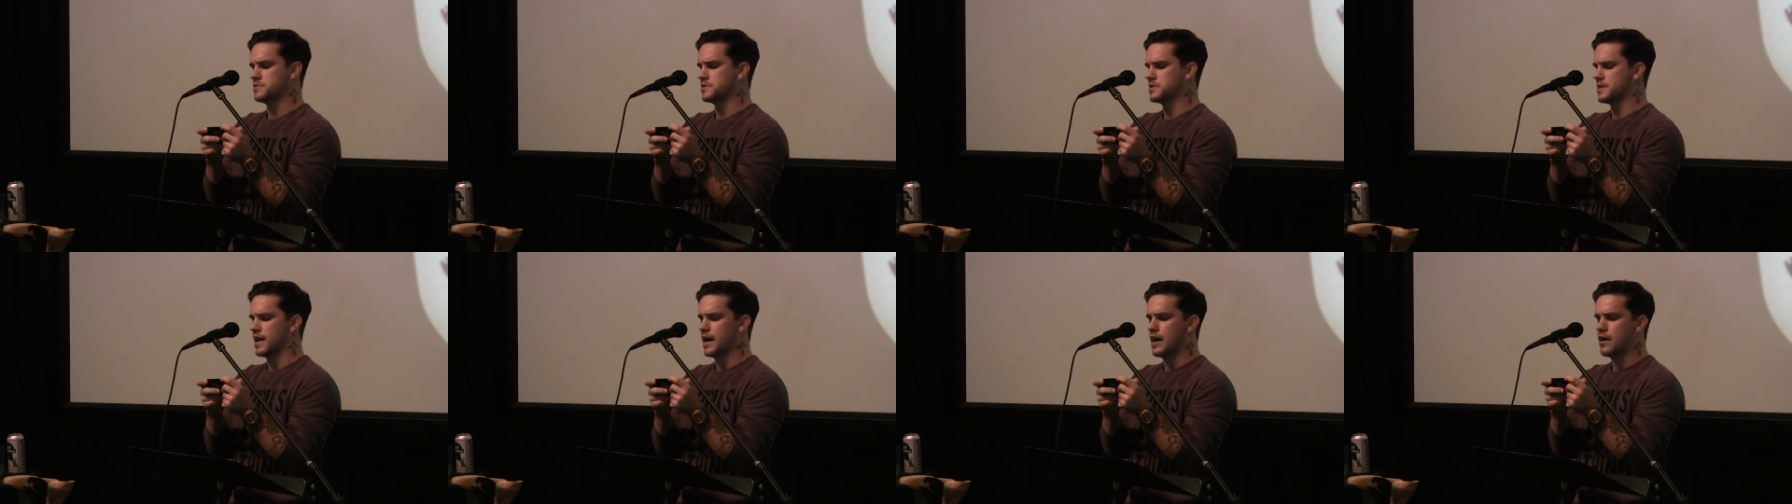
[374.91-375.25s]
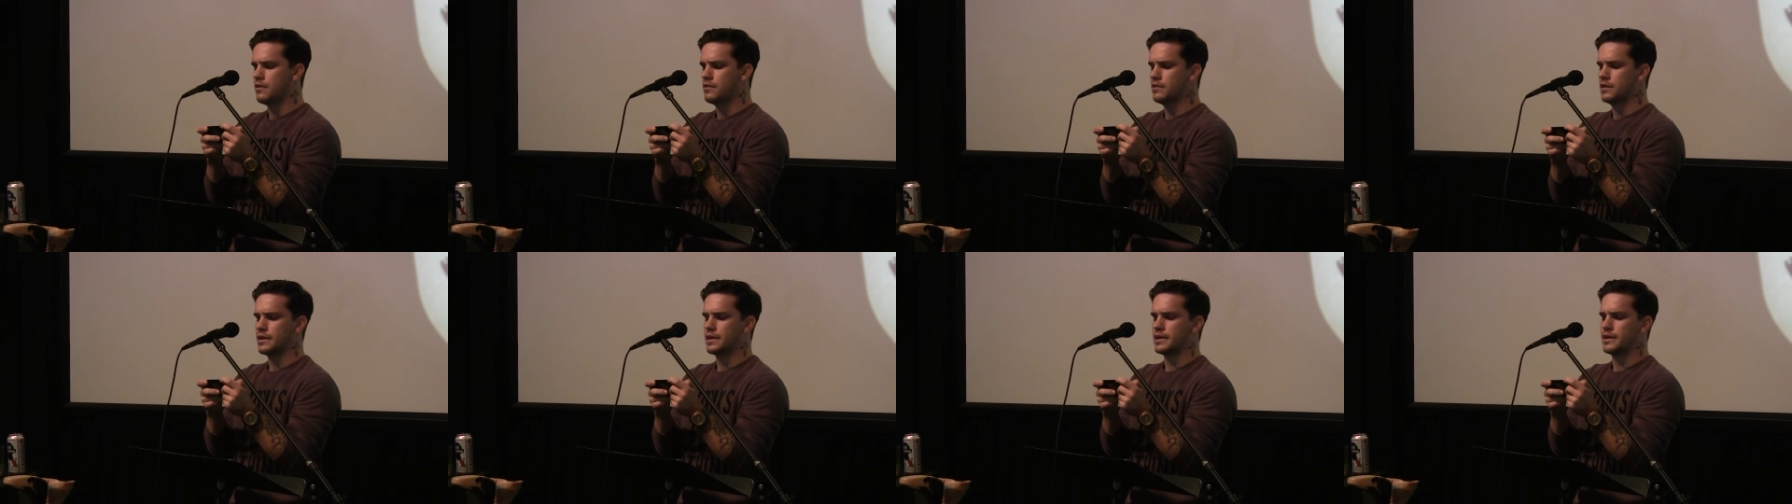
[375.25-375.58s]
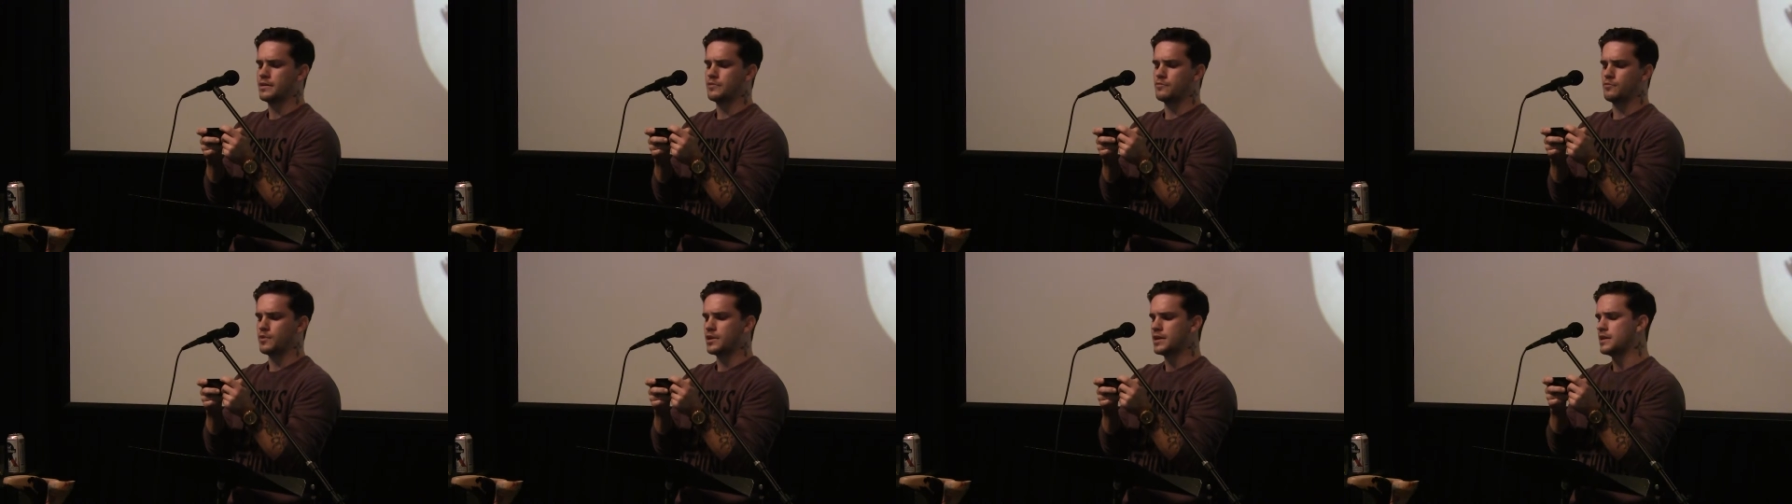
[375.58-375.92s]
scowling
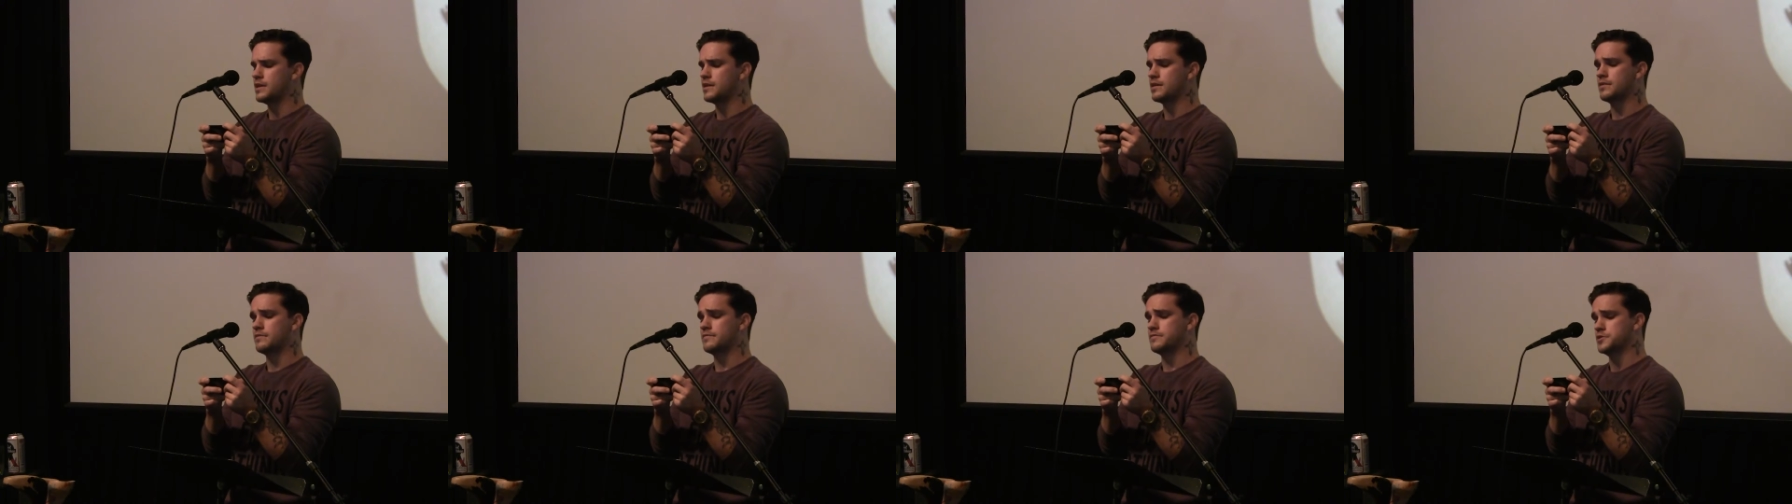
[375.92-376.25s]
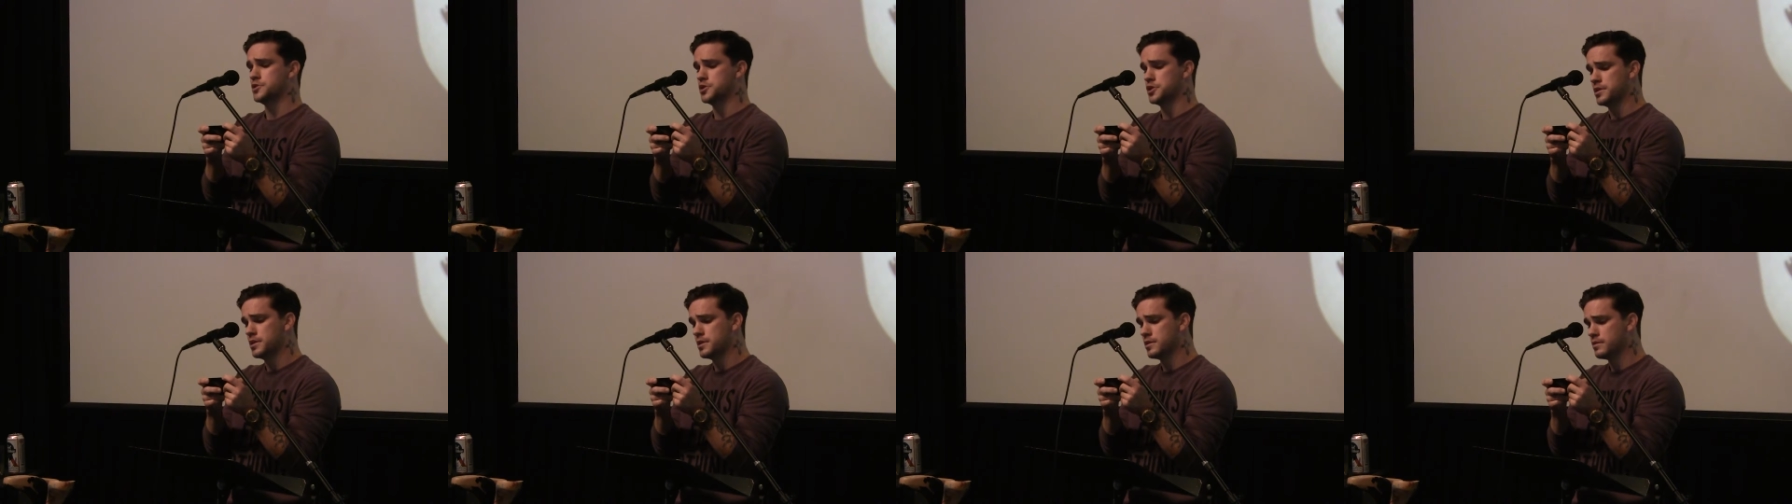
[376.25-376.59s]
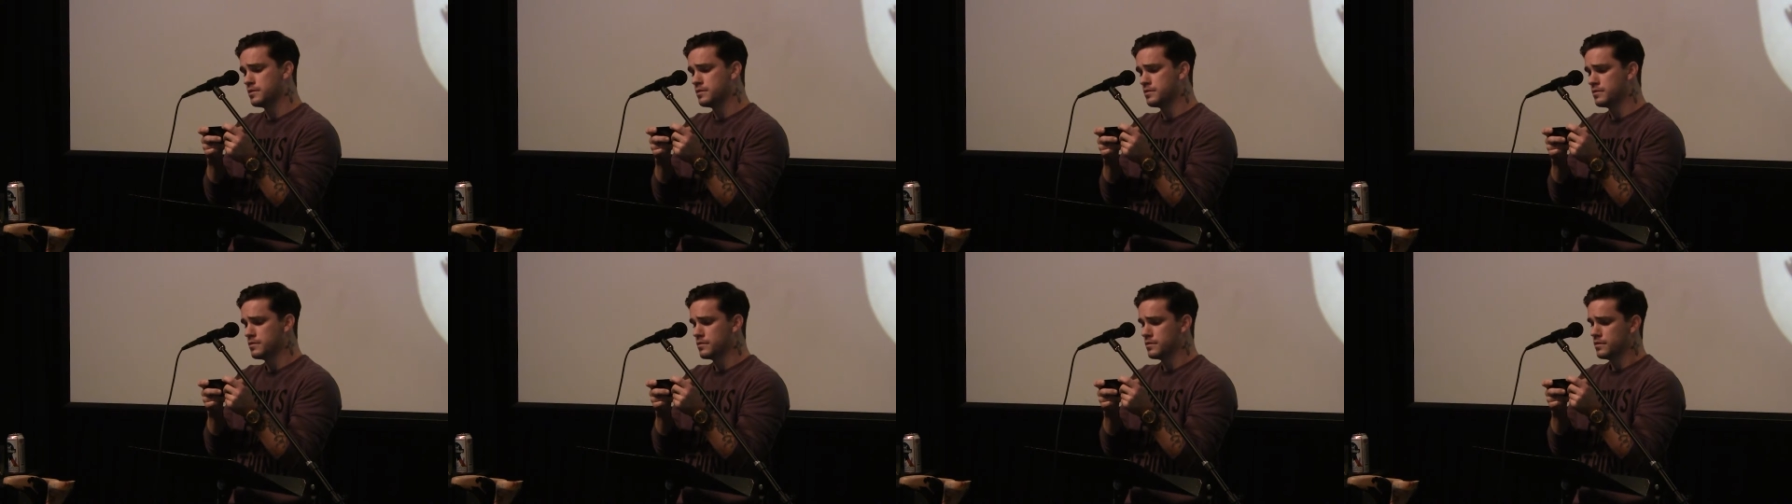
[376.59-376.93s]
and reeking of gin.